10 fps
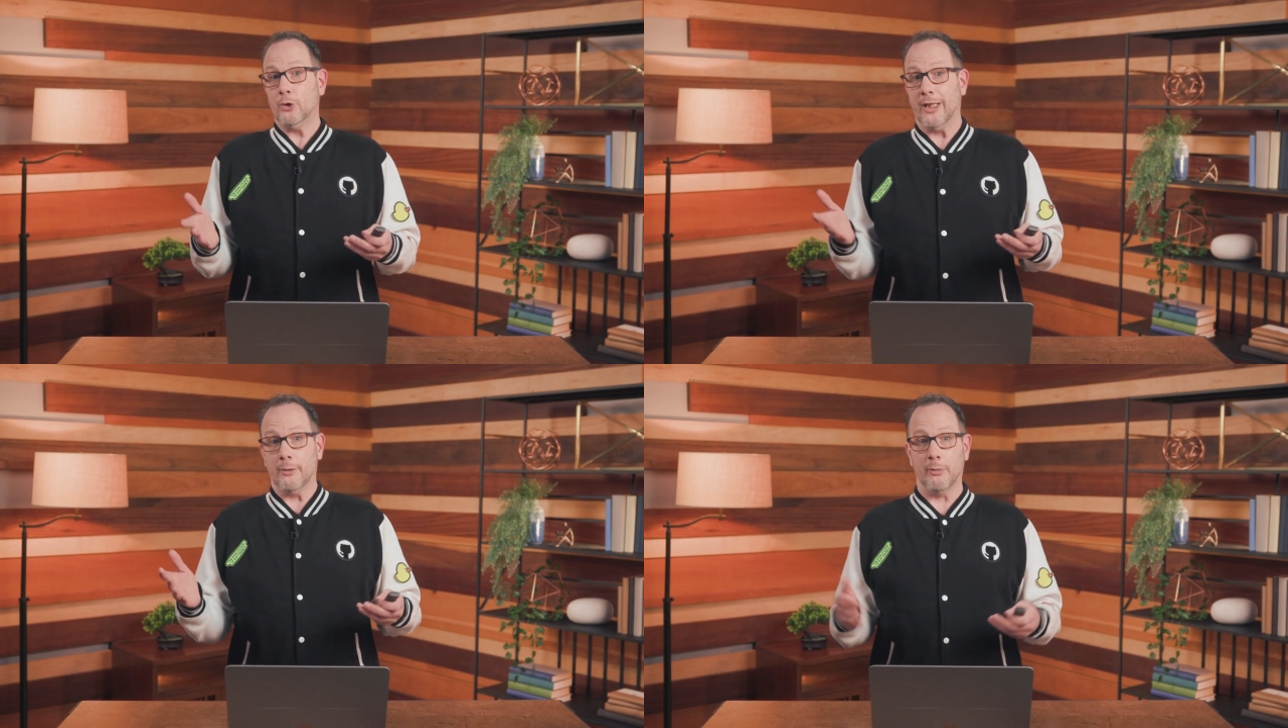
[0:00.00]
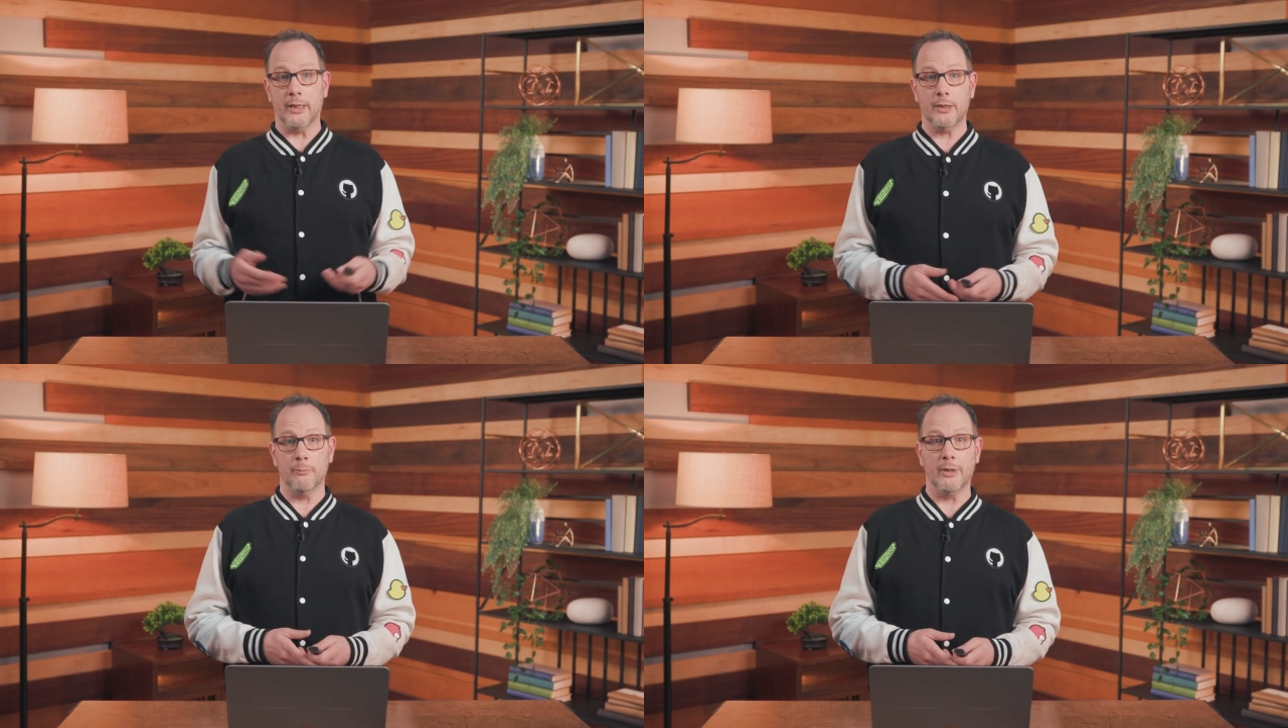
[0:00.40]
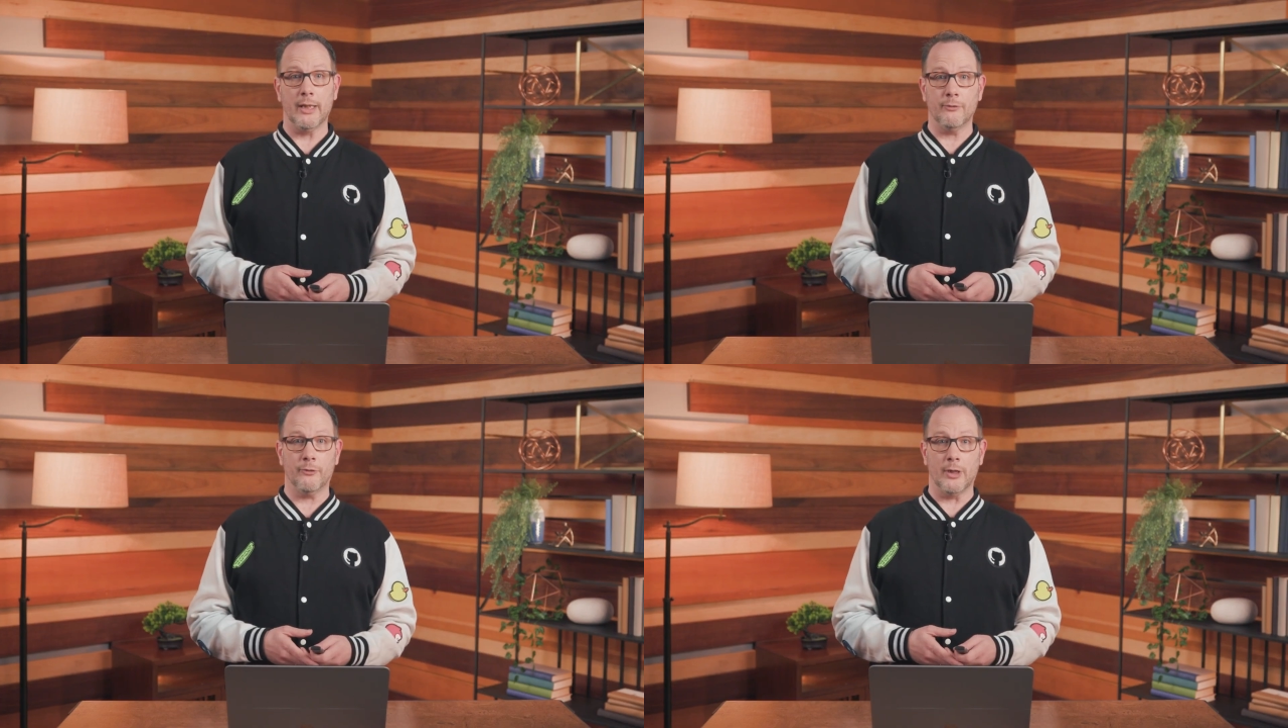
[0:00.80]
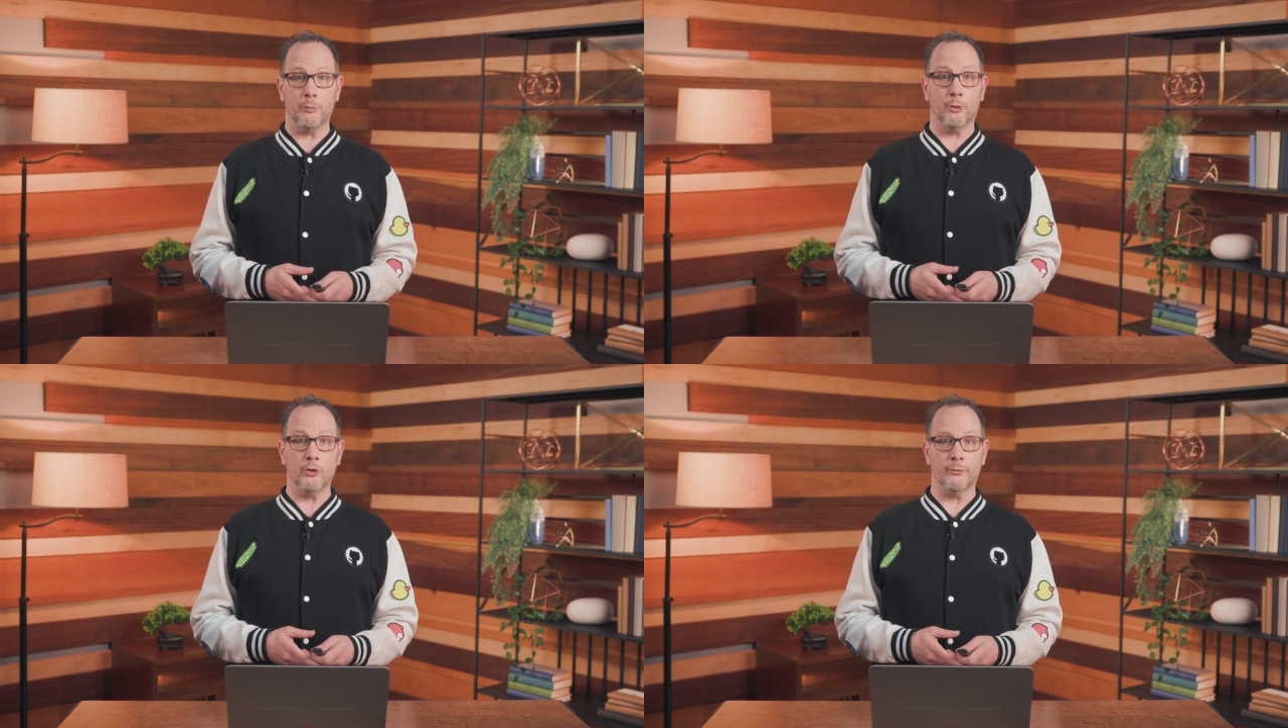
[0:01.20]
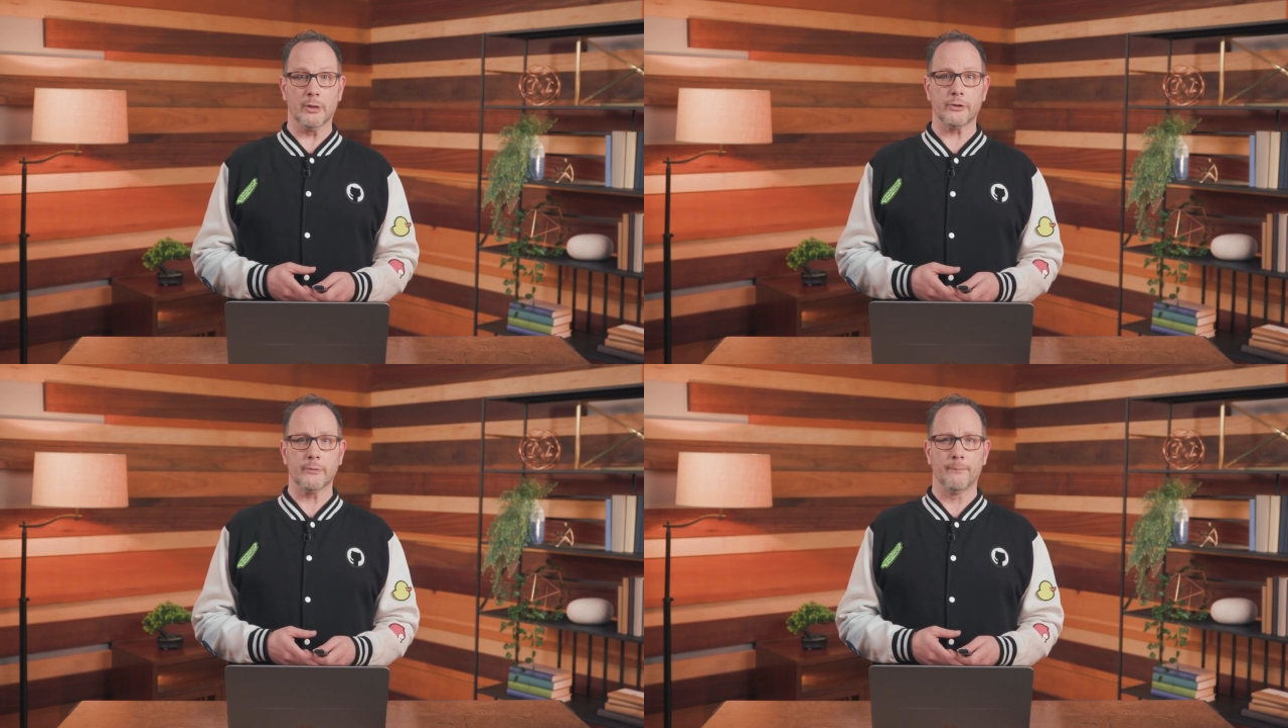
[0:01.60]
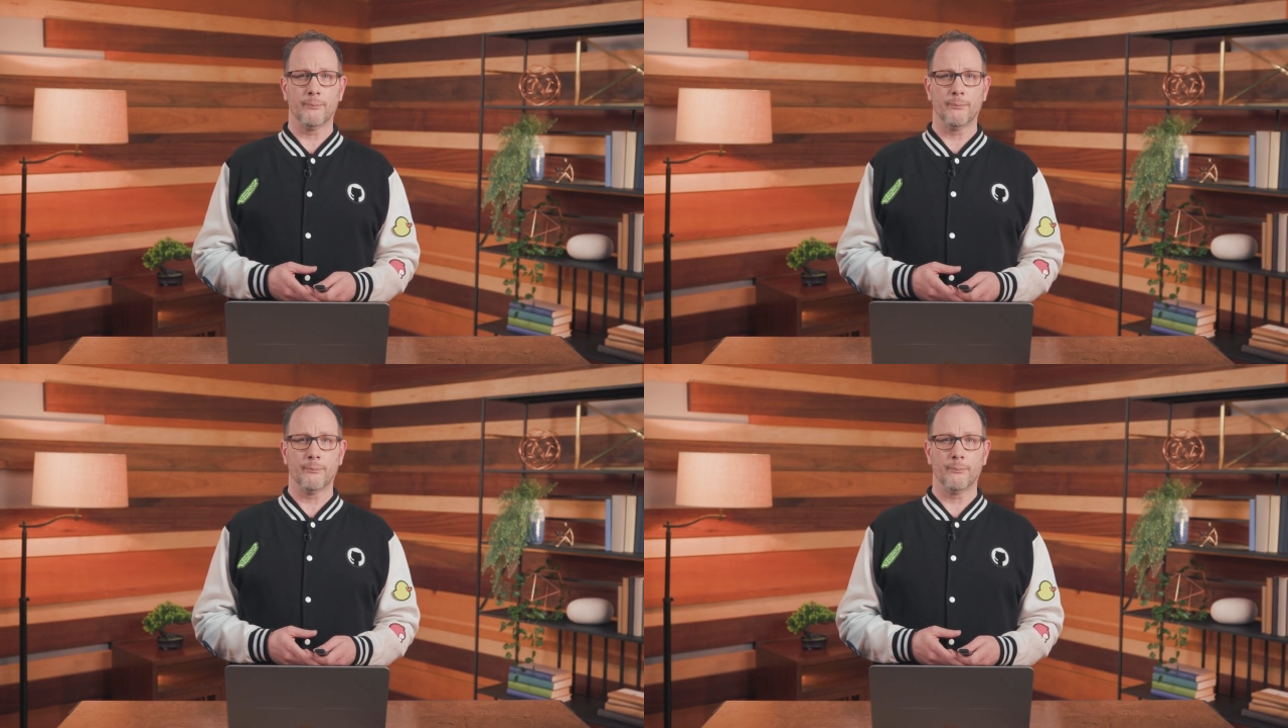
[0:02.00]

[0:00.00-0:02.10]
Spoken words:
can make meaningful improvements.